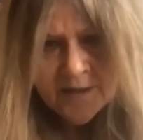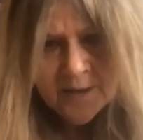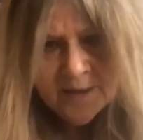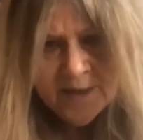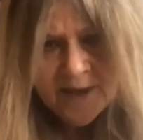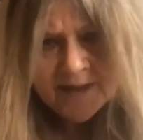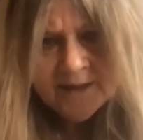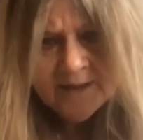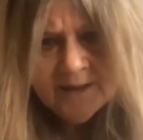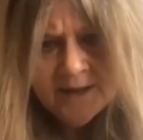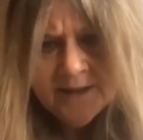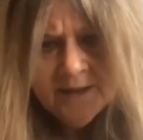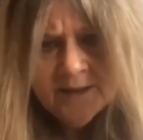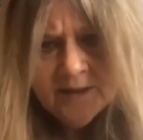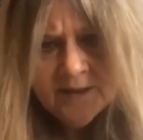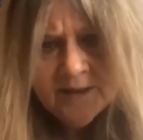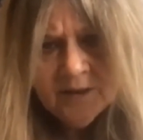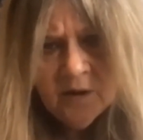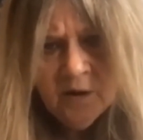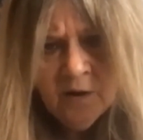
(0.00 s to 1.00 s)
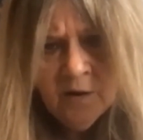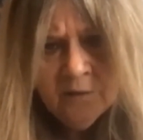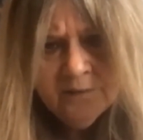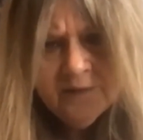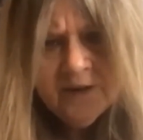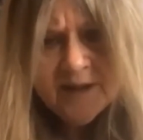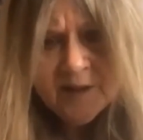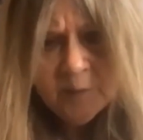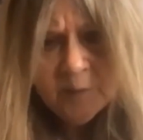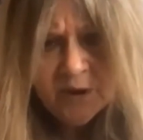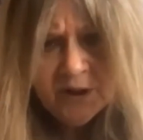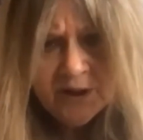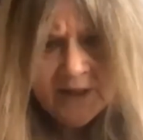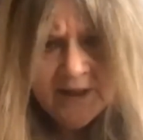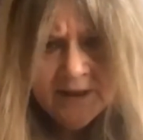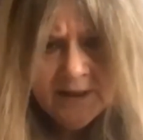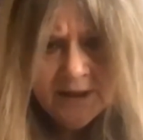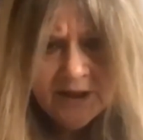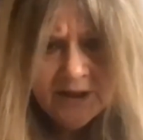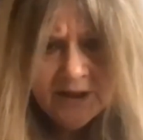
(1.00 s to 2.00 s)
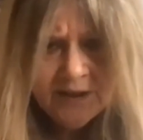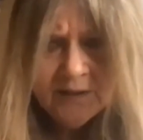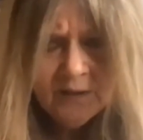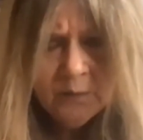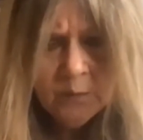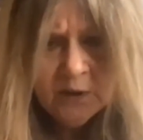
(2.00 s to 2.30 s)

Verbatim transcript: their sense of desperate conditions,